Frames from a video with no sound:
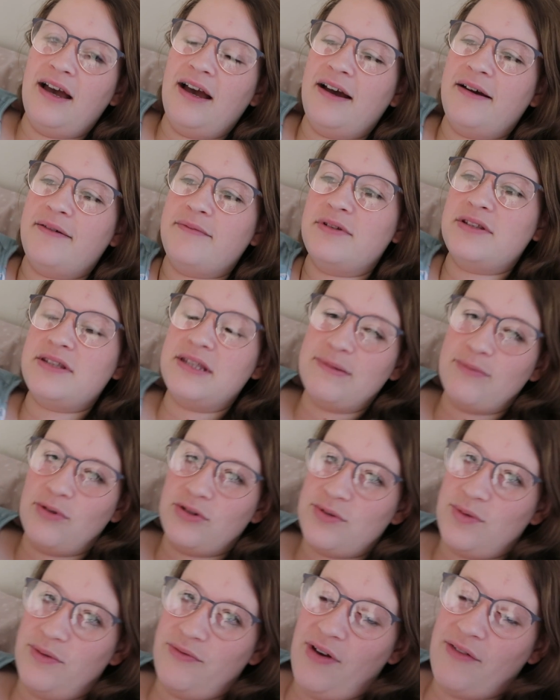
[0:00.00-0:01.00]
It's the
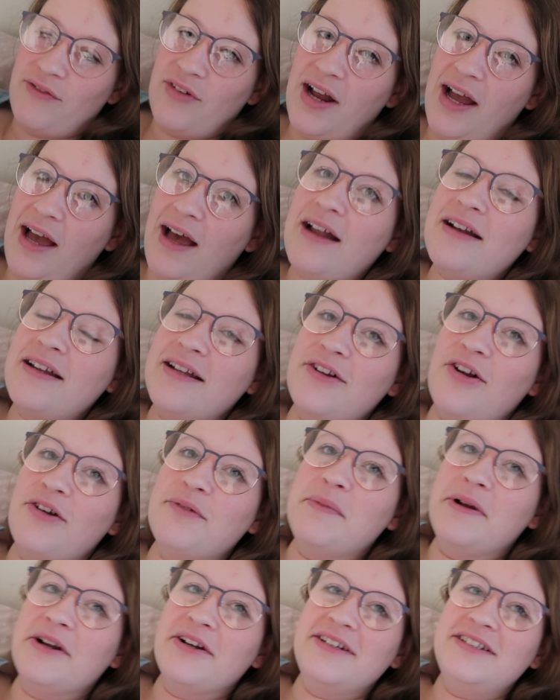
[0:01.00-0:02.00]
most we've ever had in
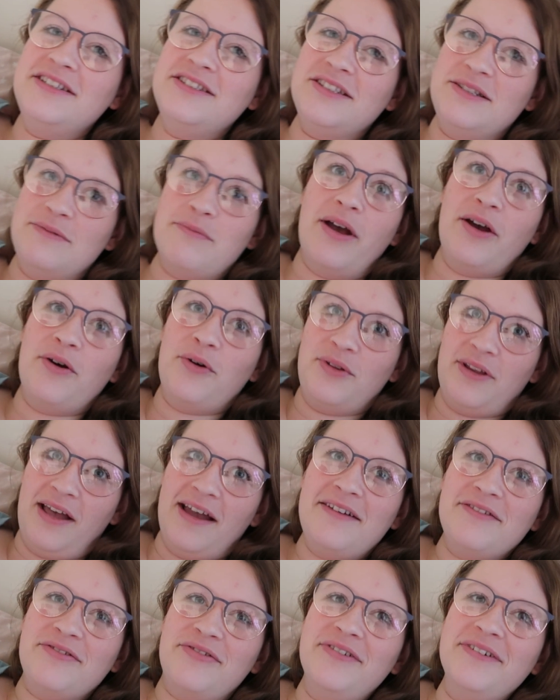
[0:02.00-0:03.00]
our marriage in my whole
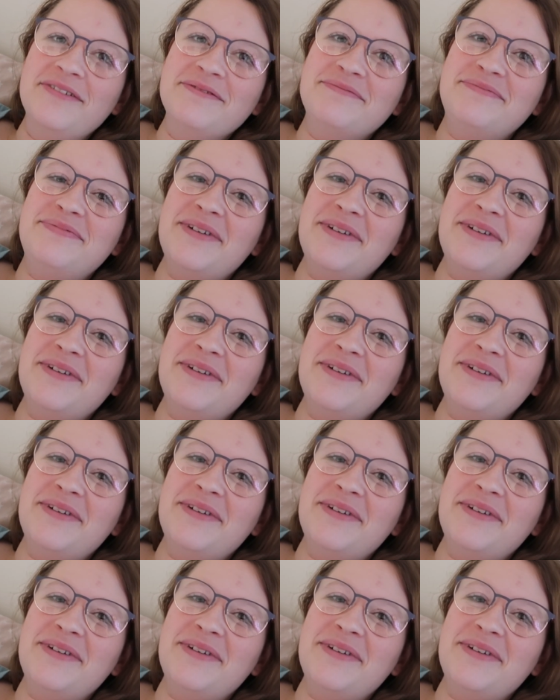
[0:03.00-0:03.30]
life.